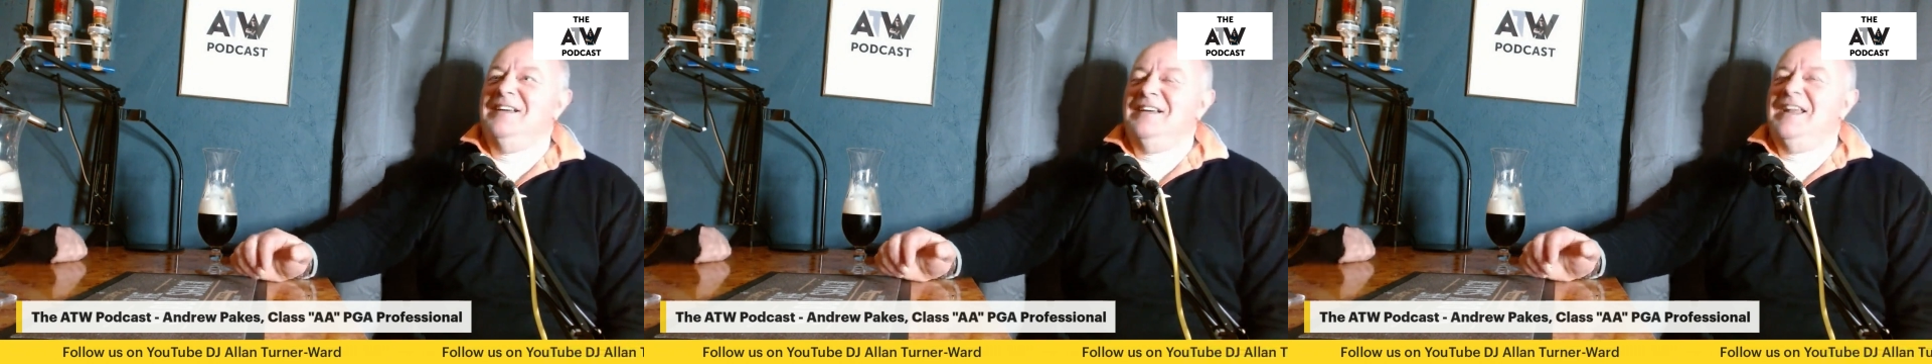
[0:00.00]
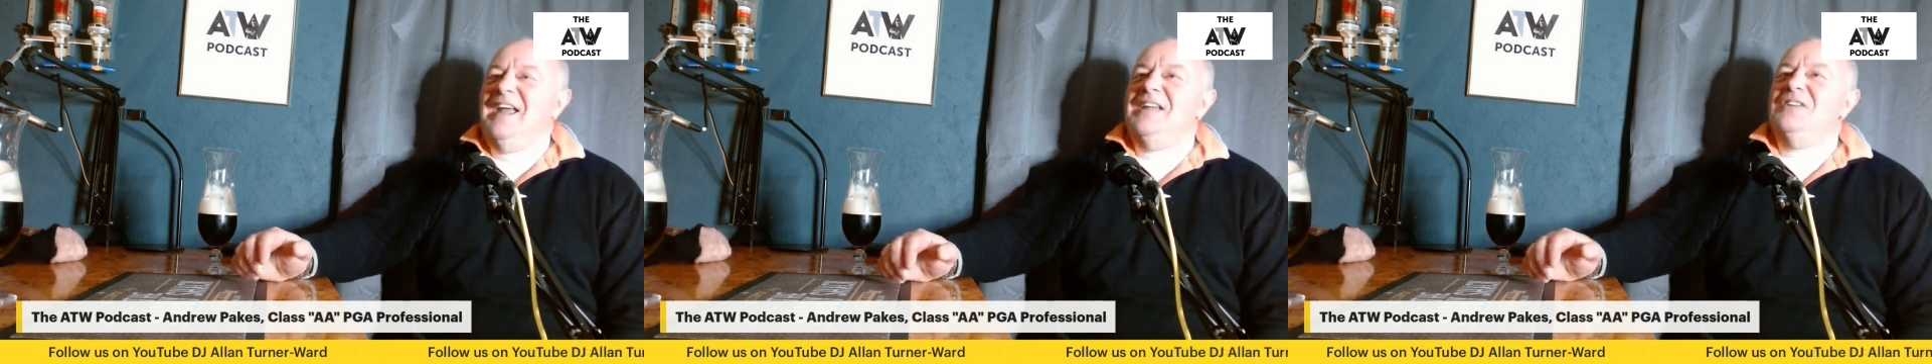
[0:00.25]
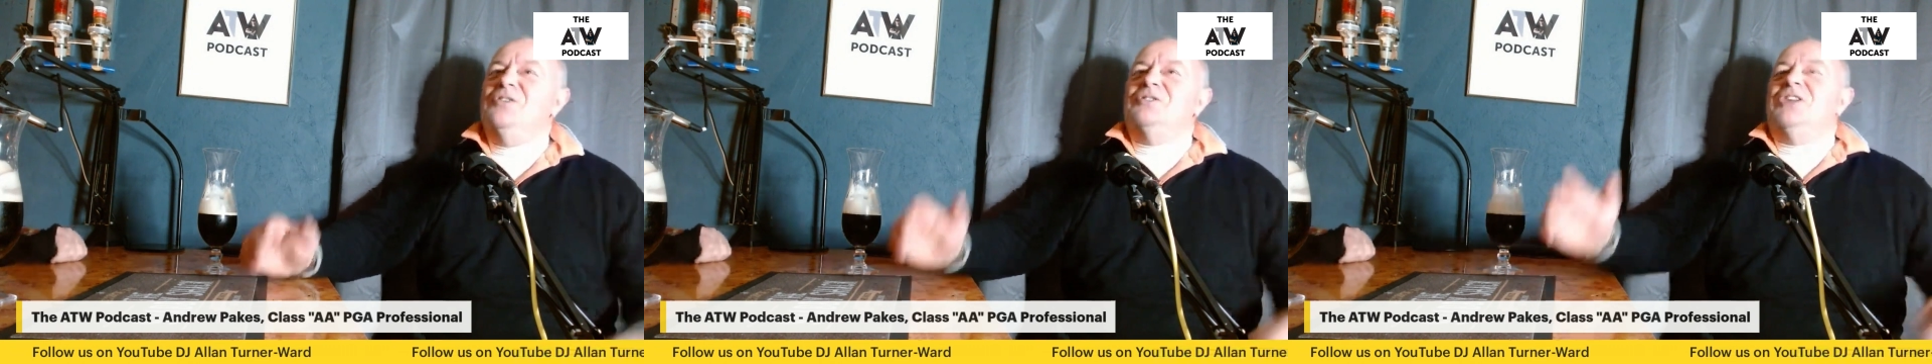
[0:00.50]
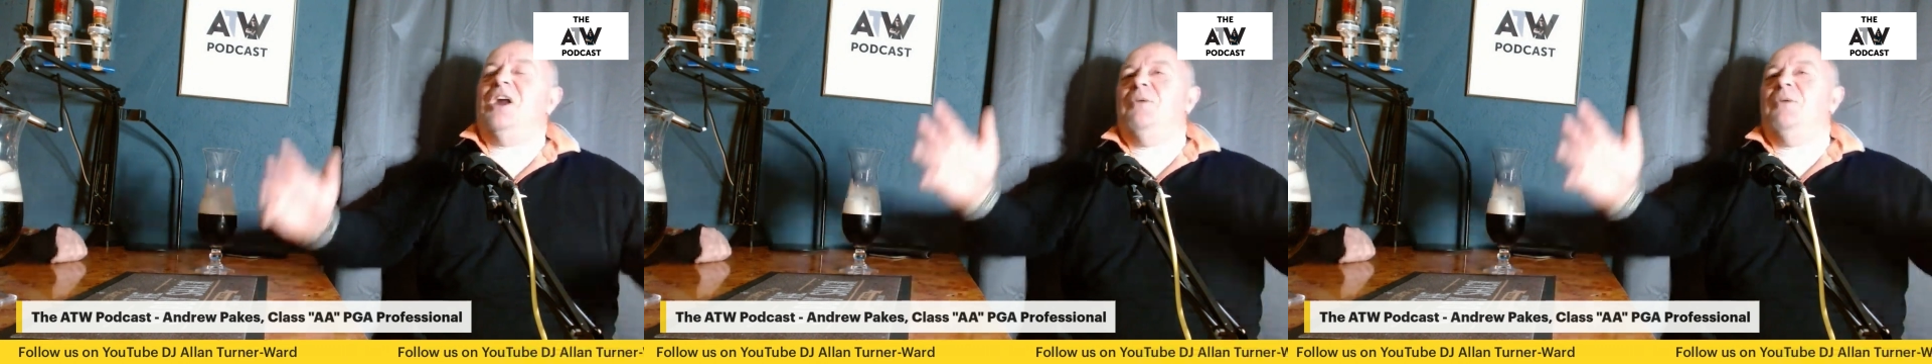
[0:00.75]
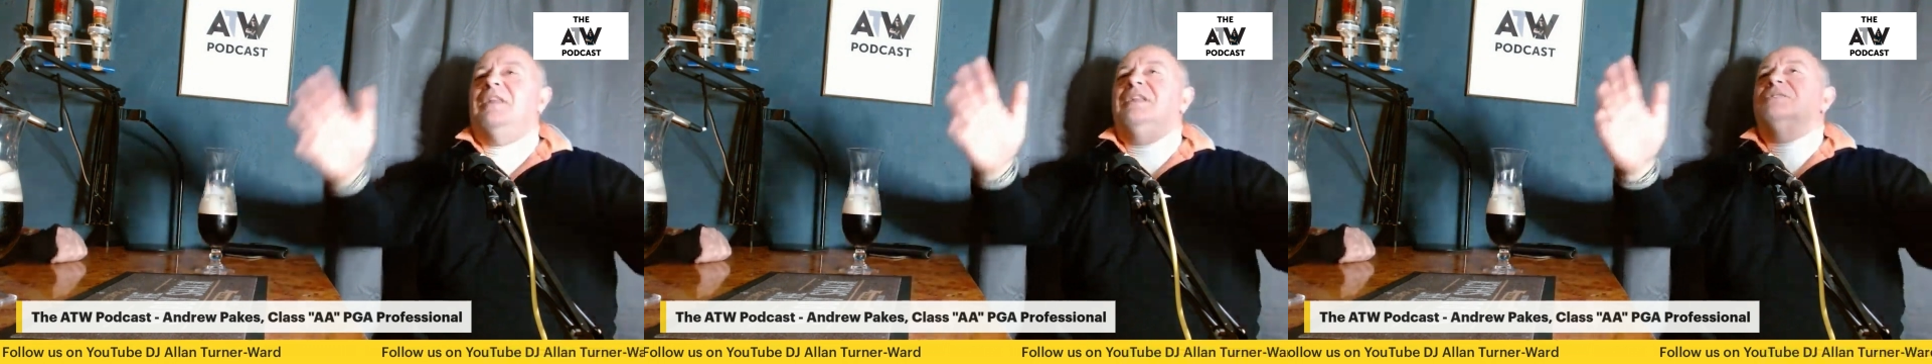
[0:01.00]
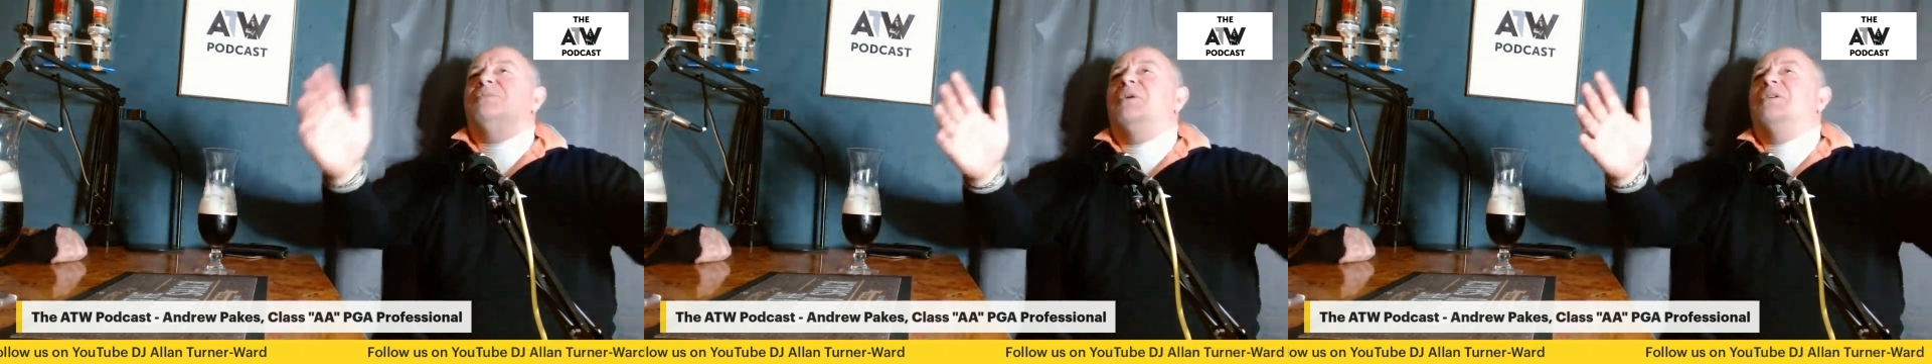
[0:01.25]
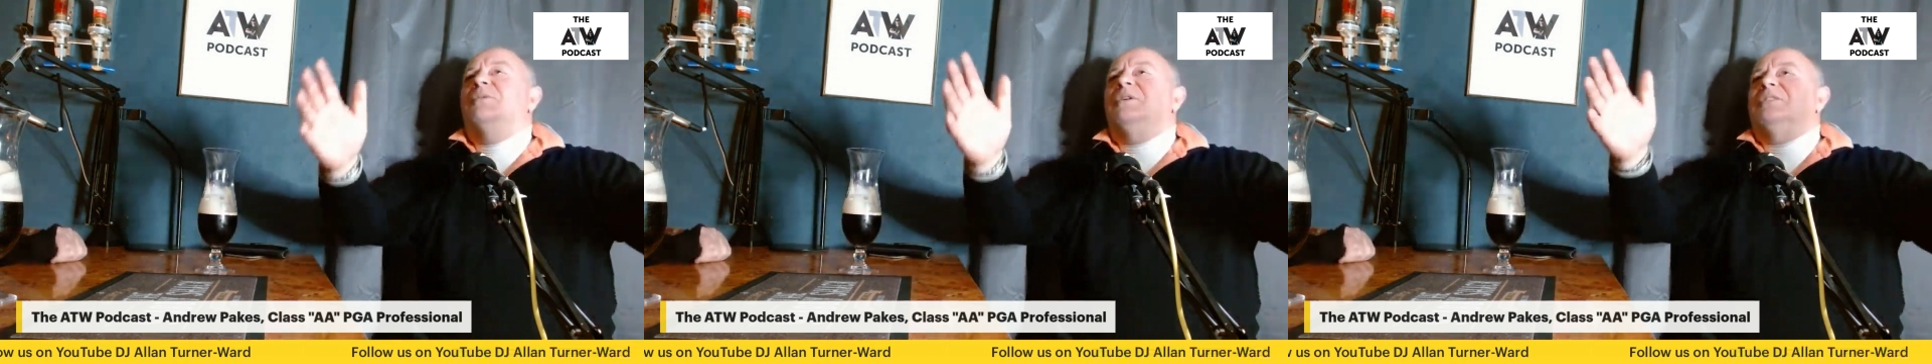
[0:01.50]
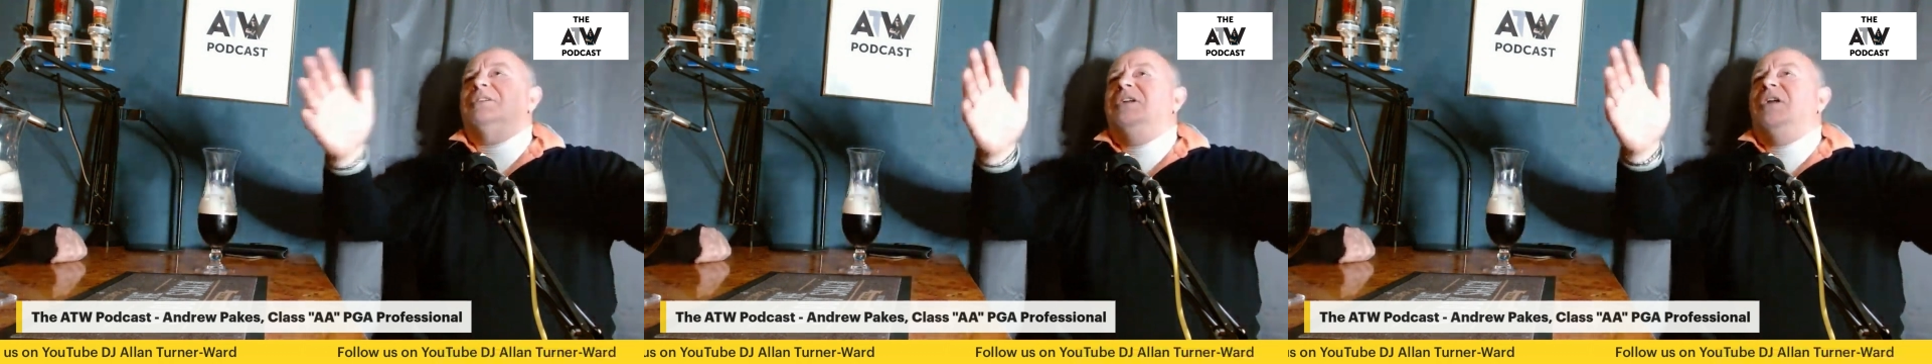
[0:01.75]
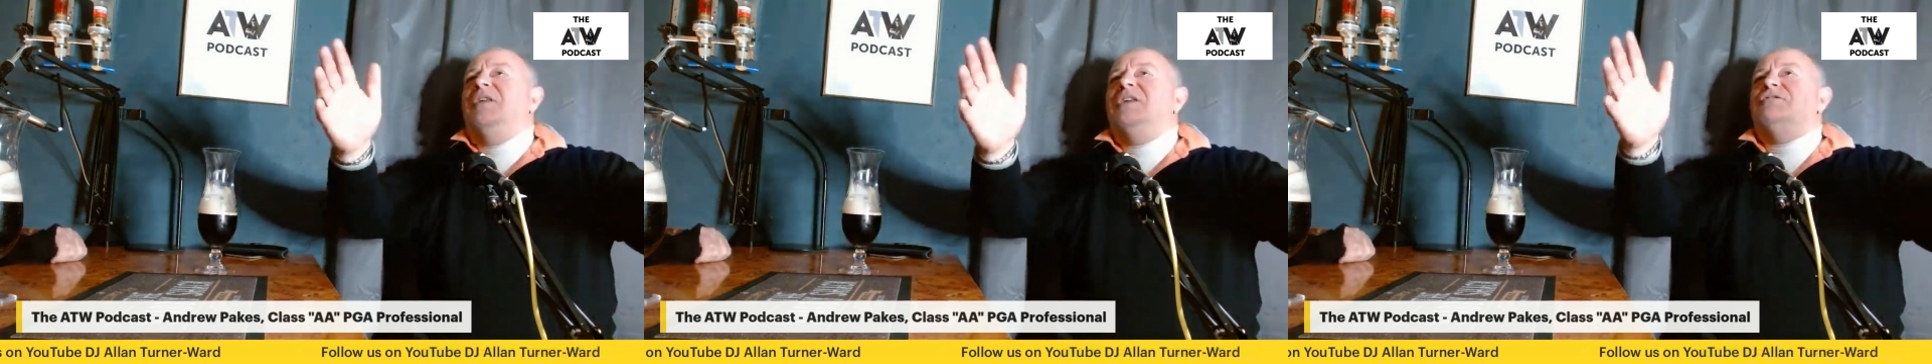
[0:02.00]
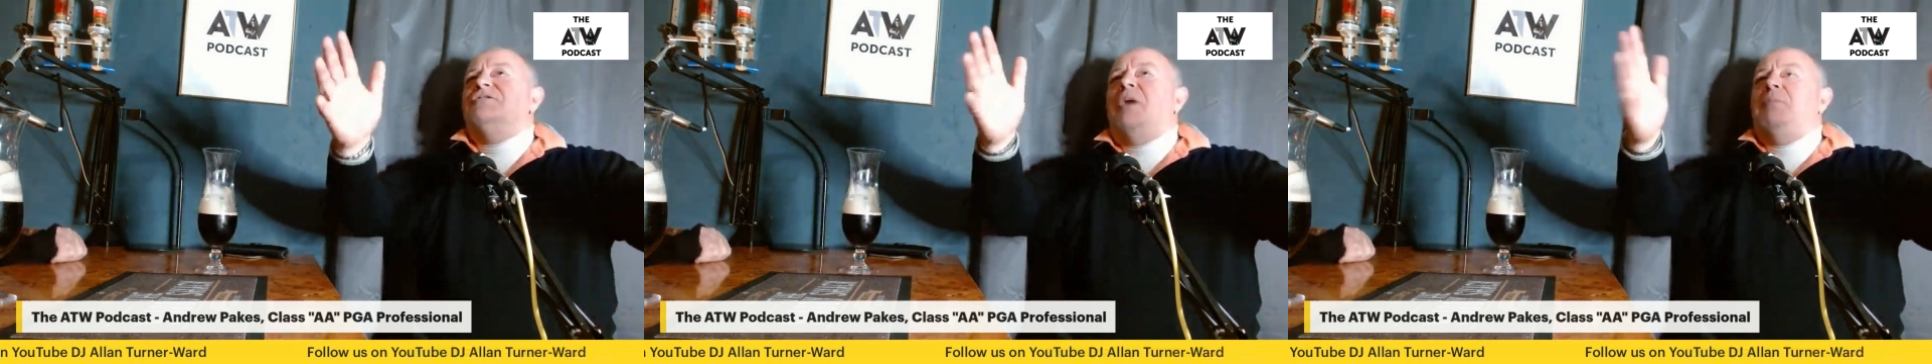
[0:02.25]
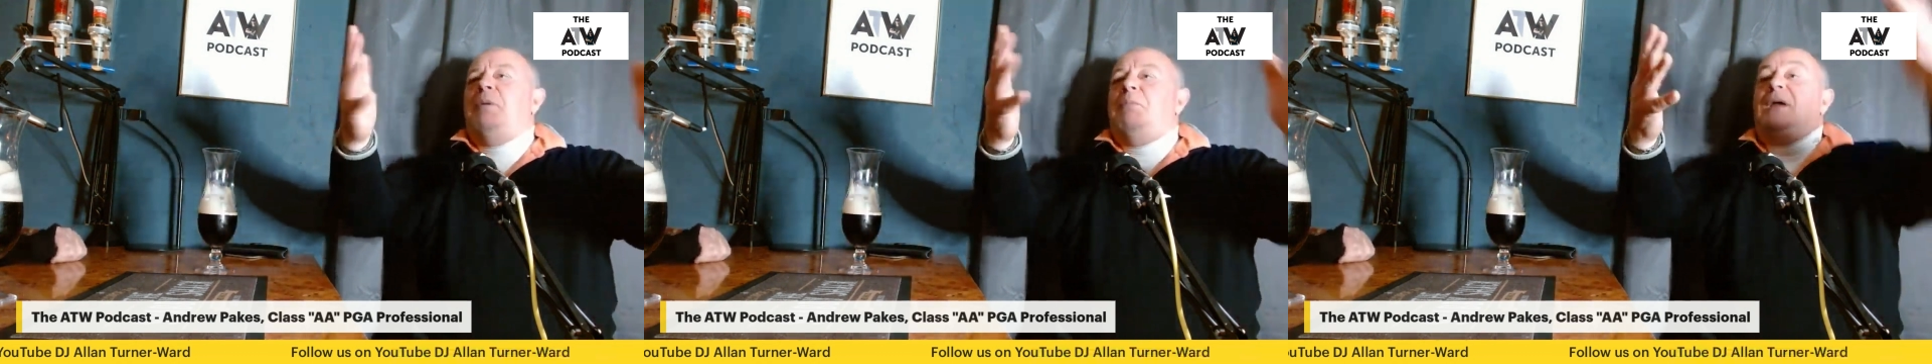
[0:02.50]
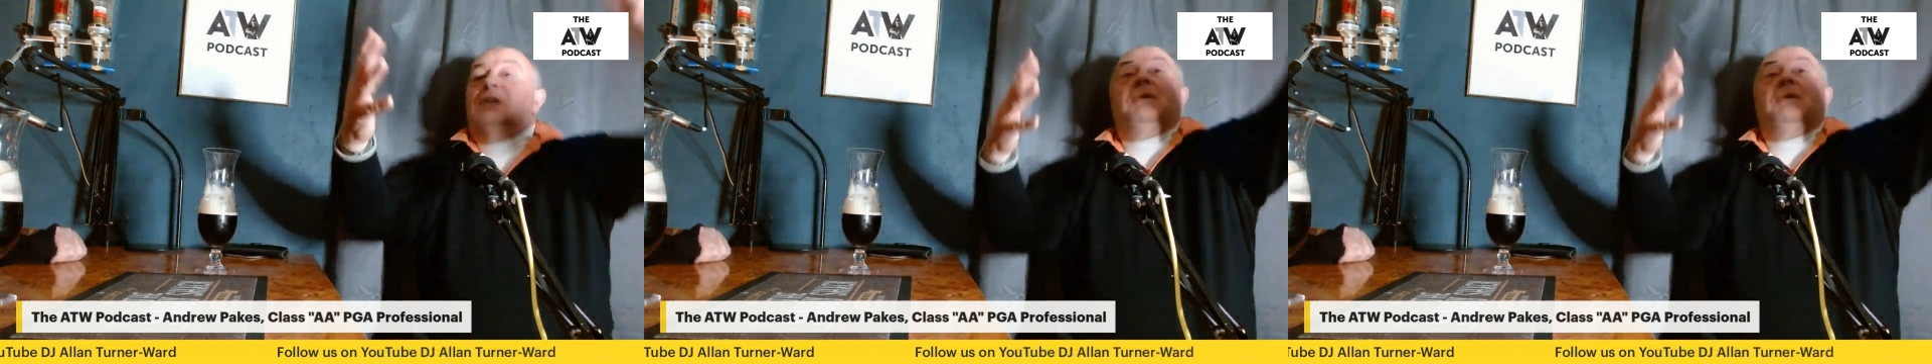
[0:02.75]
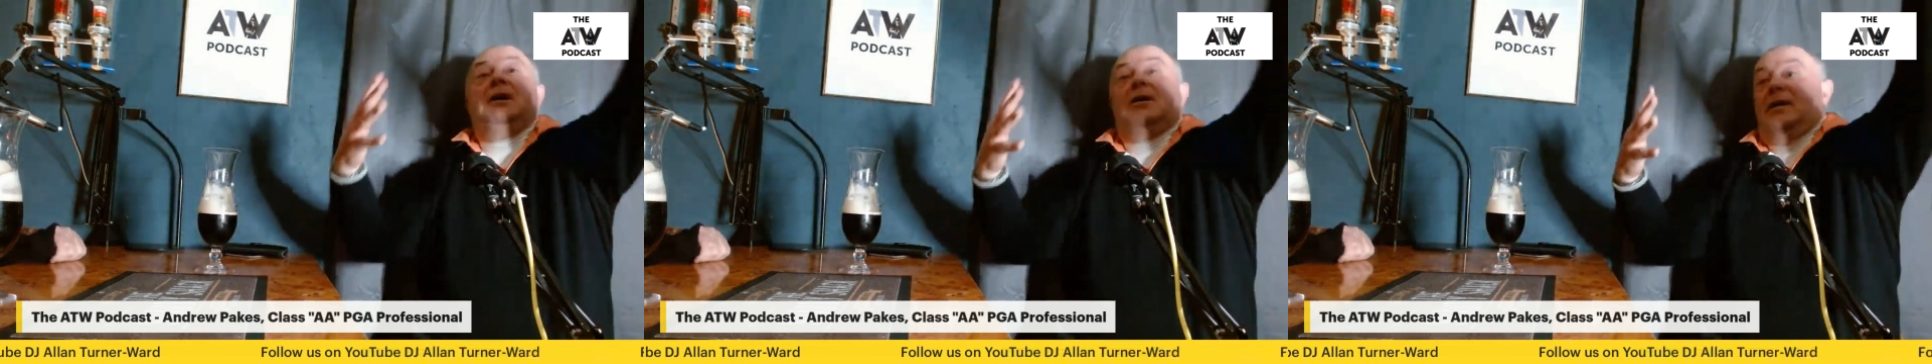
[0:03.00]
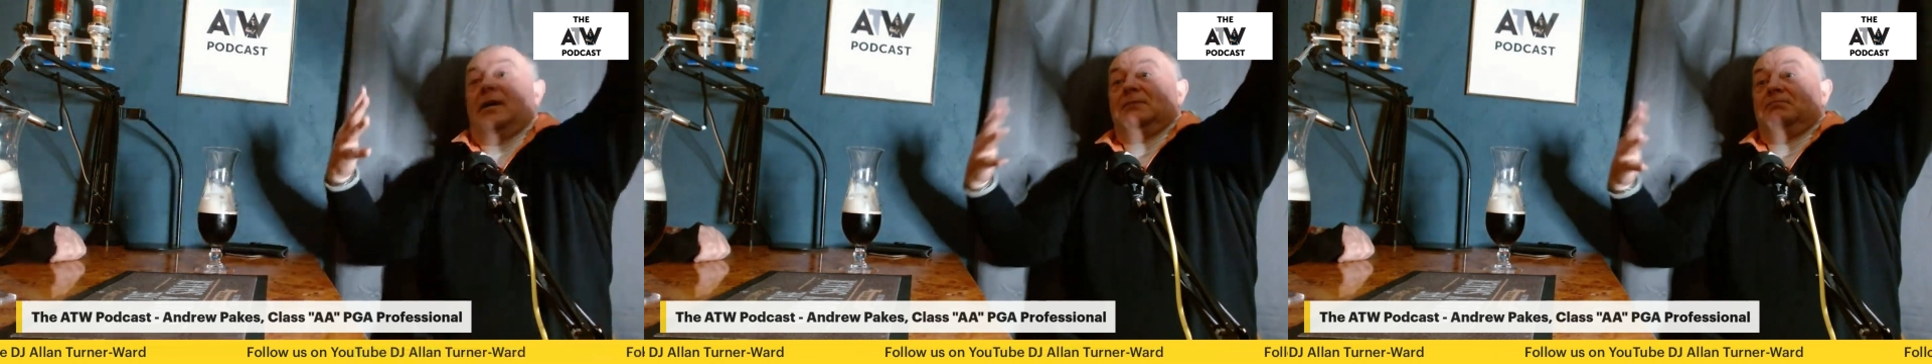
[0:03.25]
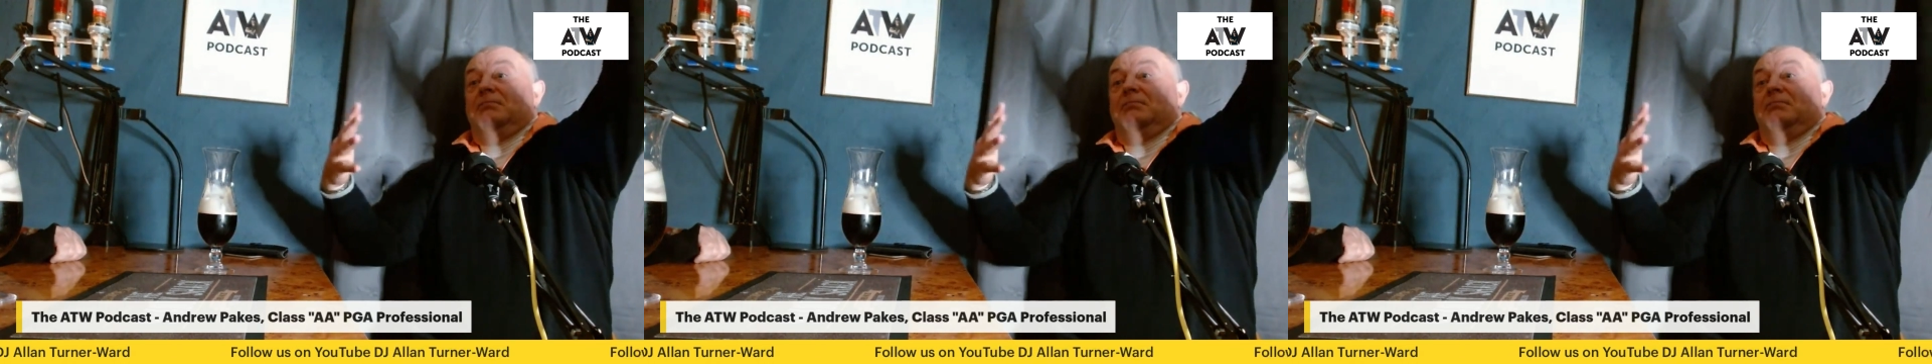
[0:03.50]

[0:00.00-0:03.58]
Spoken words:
Yeah, he looks like one of these. What these rugby players where you got these